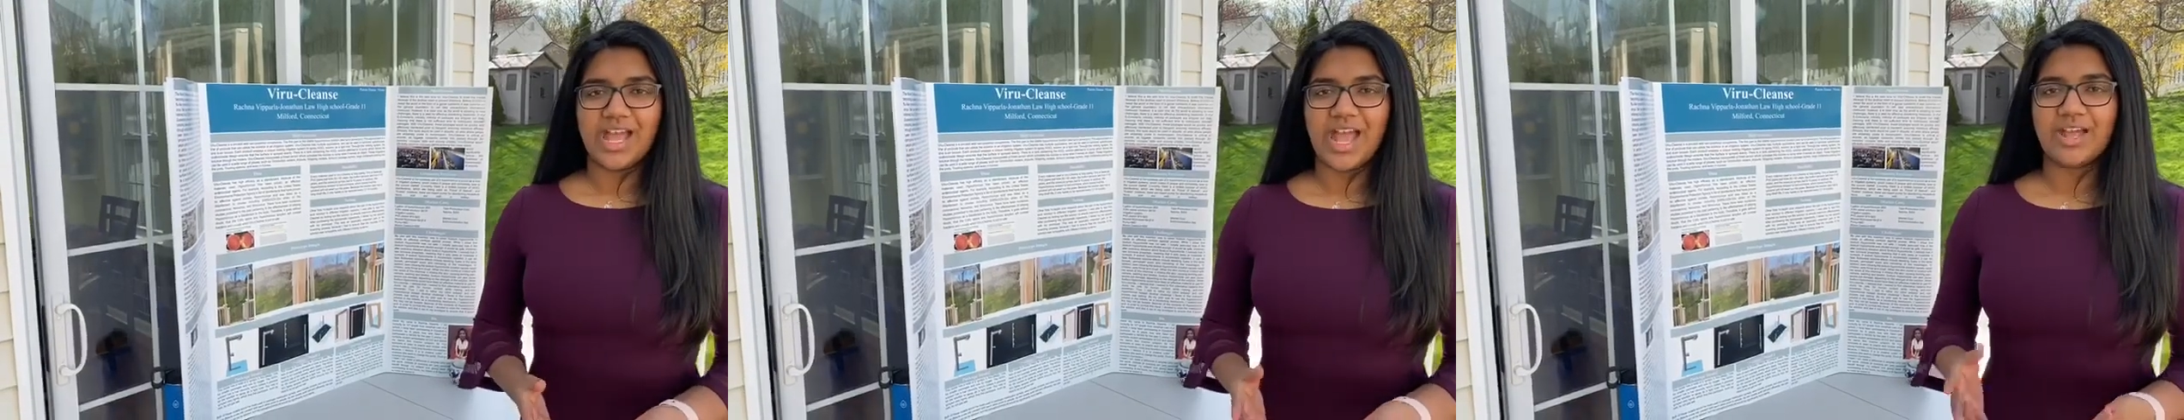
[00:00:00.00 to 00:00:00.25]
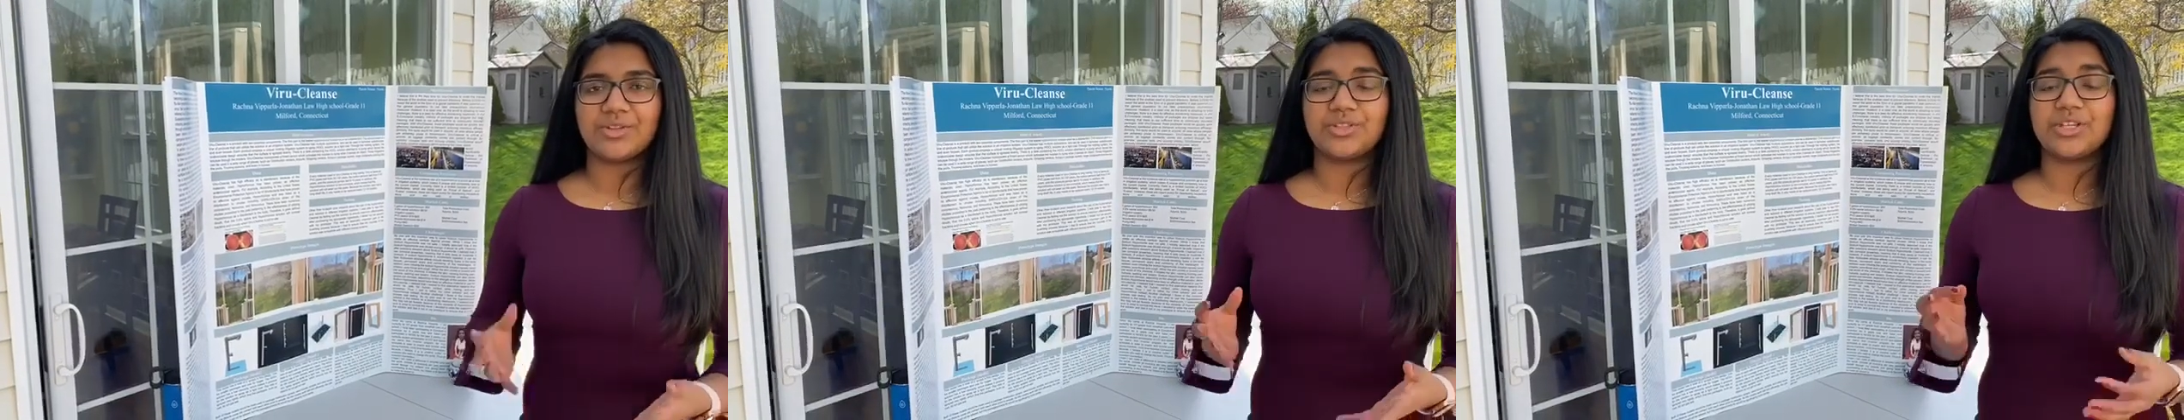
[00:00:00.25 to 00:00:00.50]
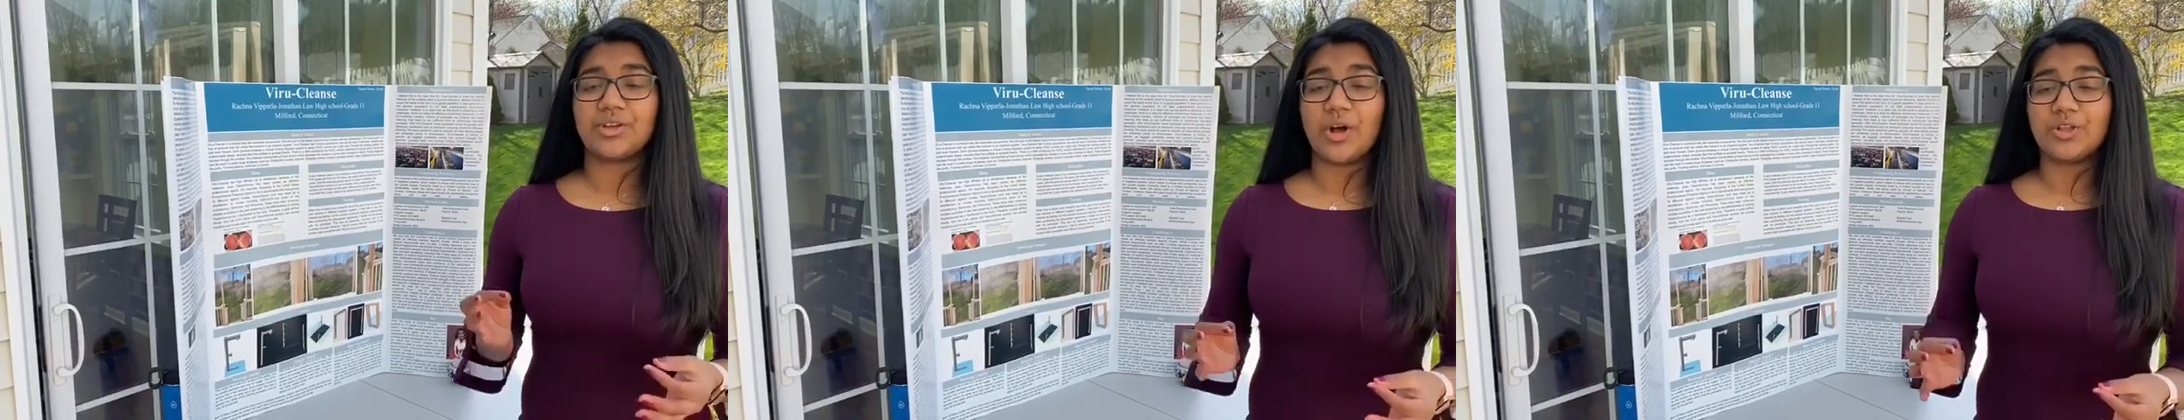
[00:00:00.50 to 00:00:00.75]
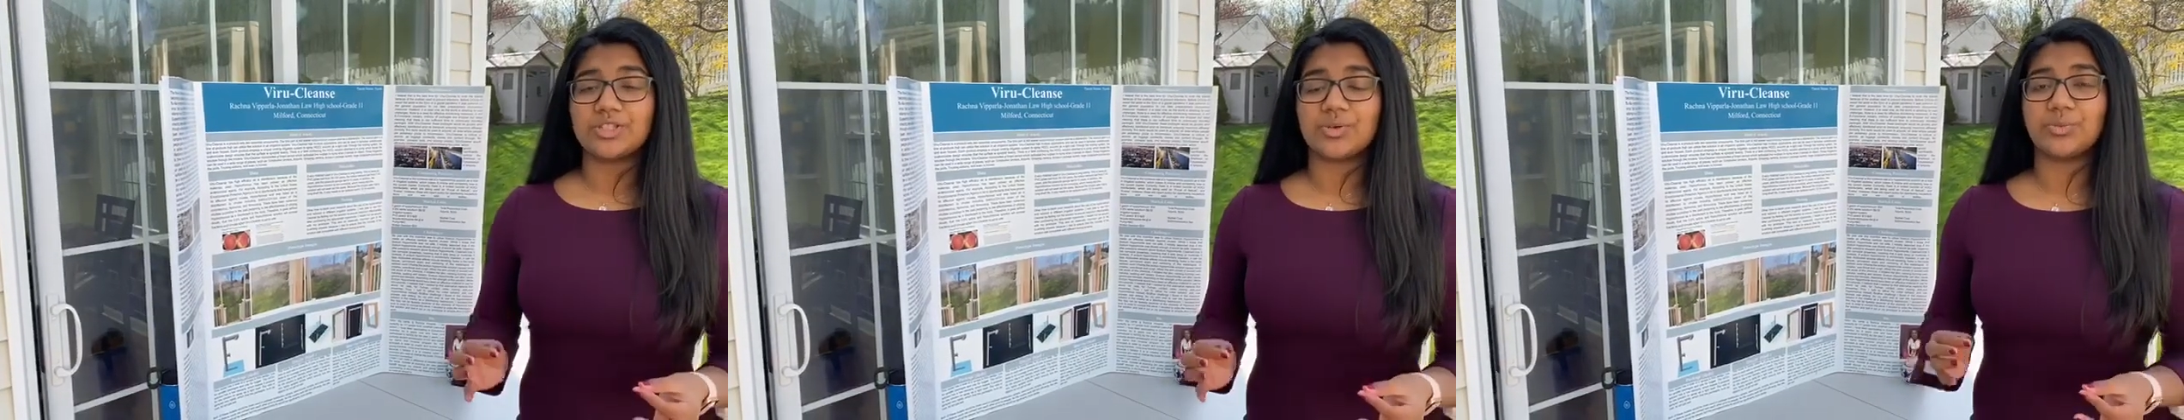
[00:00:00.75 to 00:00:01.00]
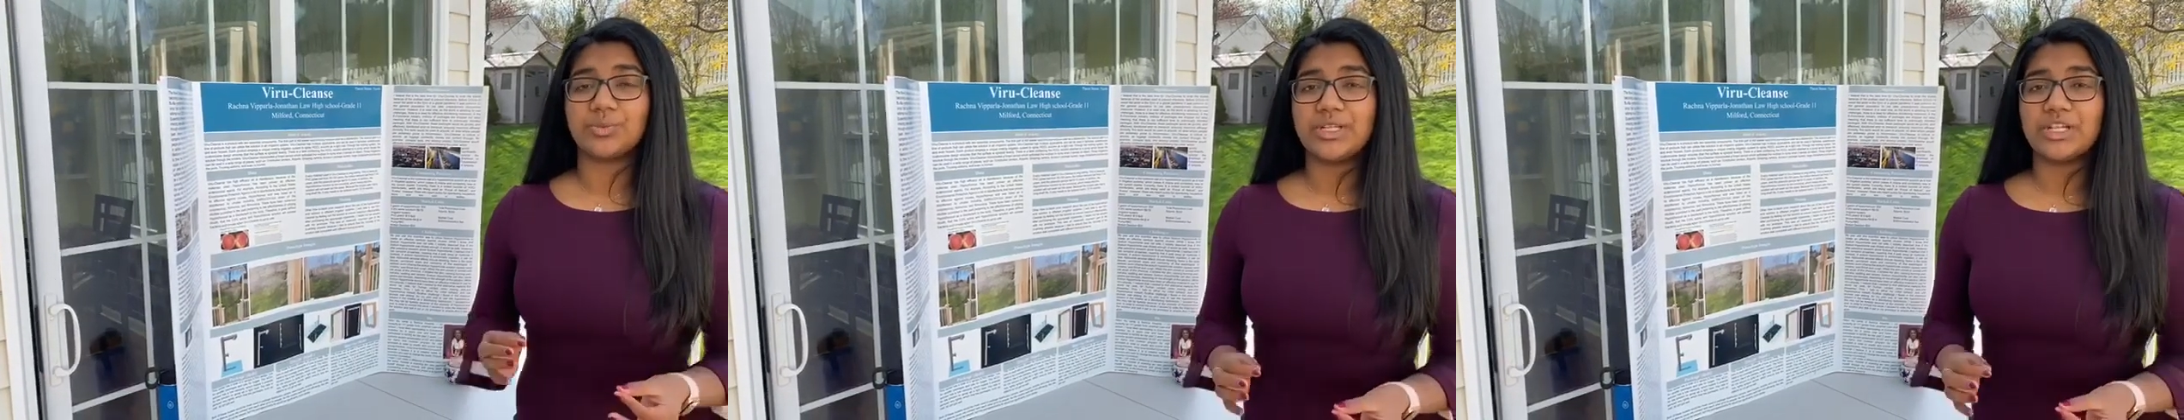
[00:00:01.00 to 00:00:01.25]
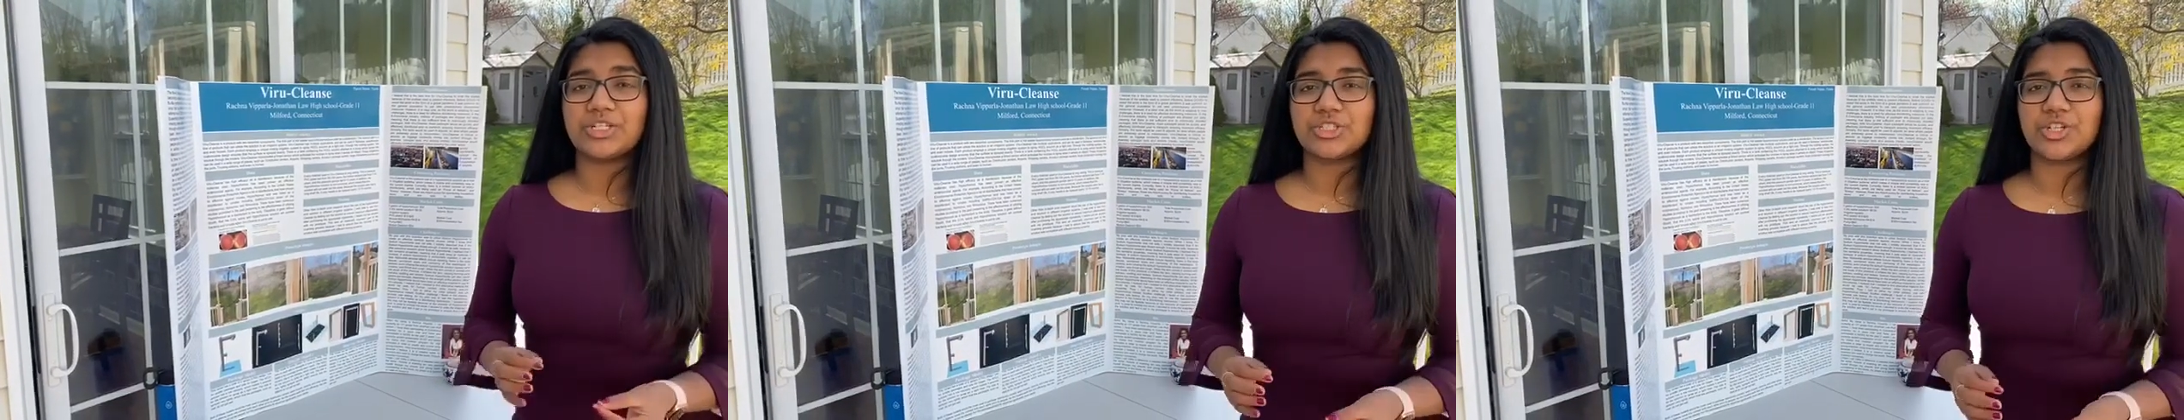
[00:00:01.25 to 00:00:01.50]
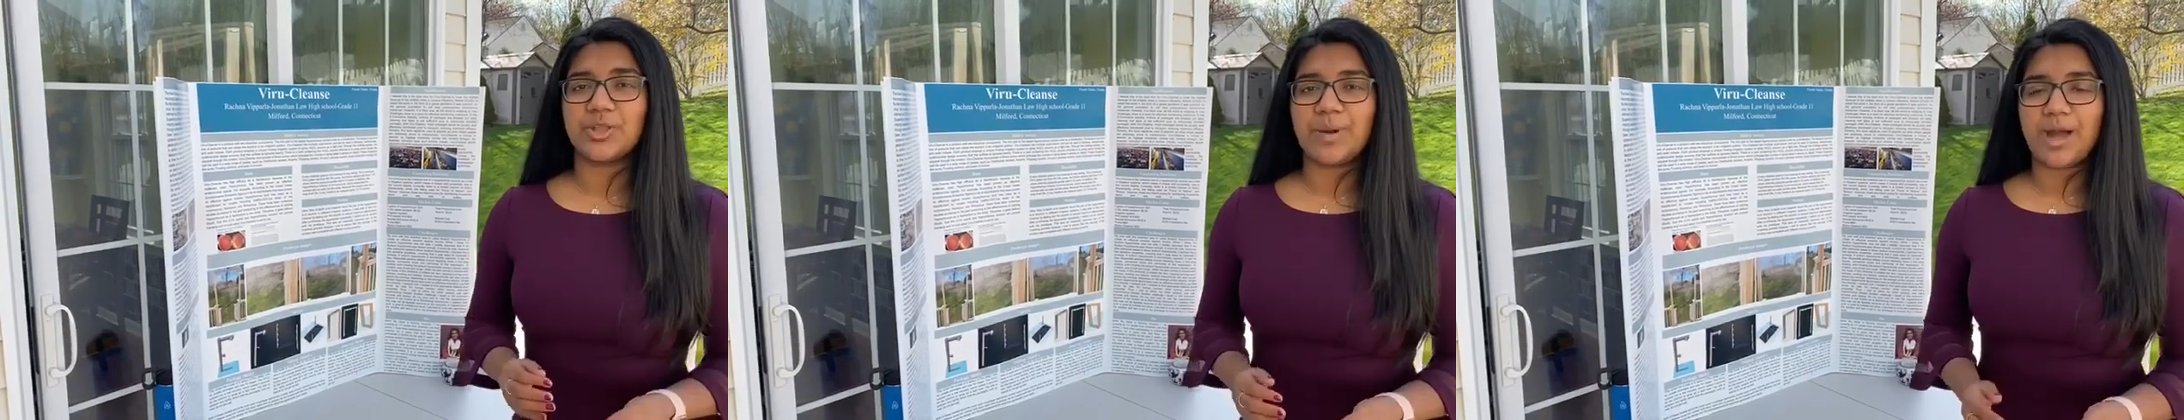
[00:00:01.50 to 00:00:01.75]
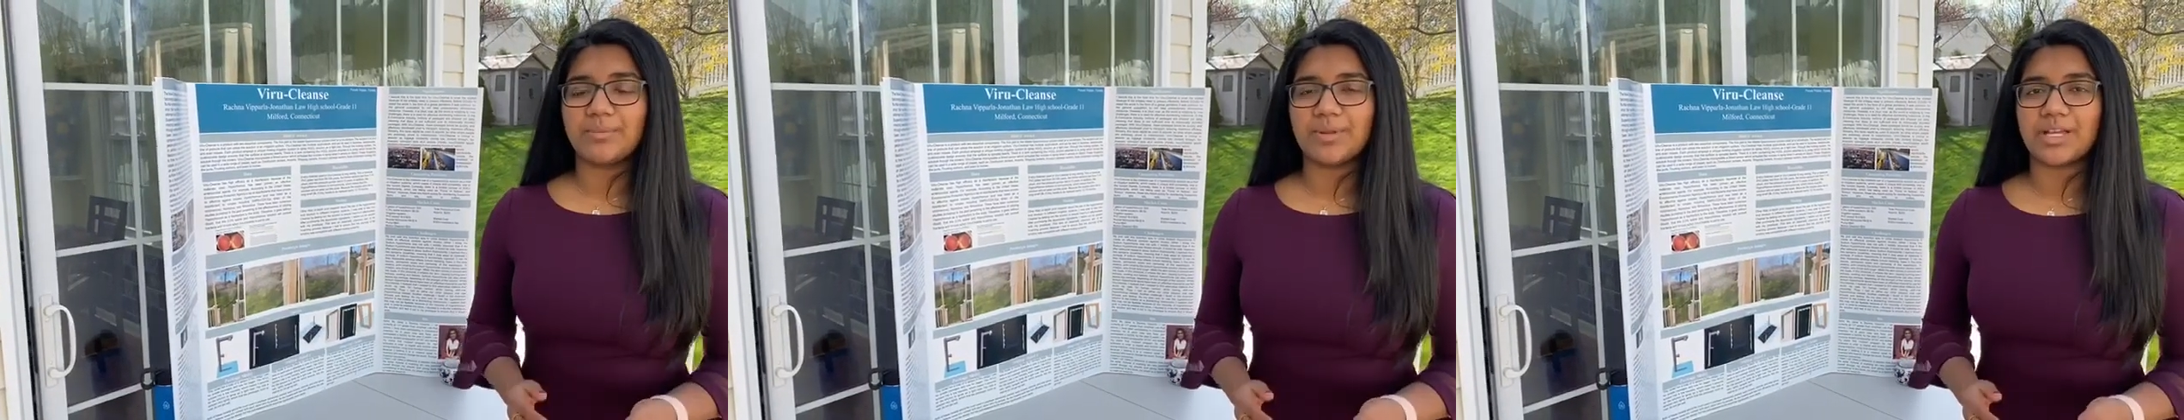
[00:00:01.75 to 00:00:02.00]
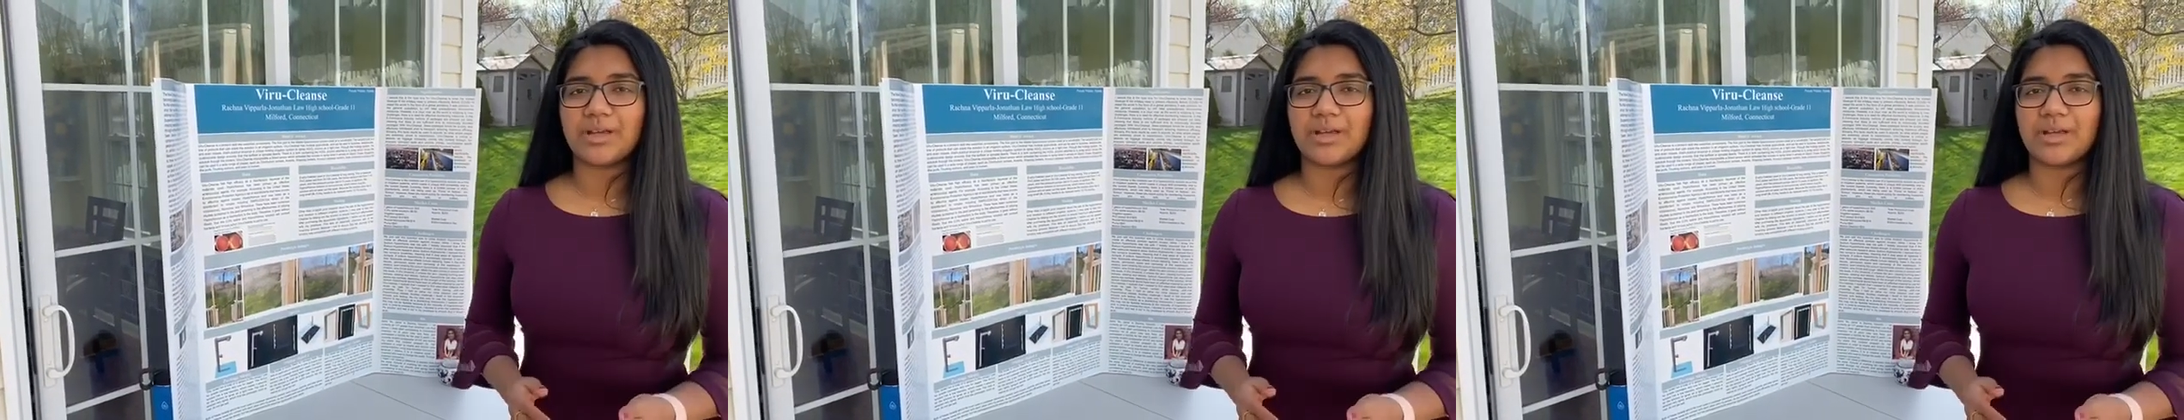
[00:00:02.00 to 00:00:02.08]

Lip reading: and to also reassure the public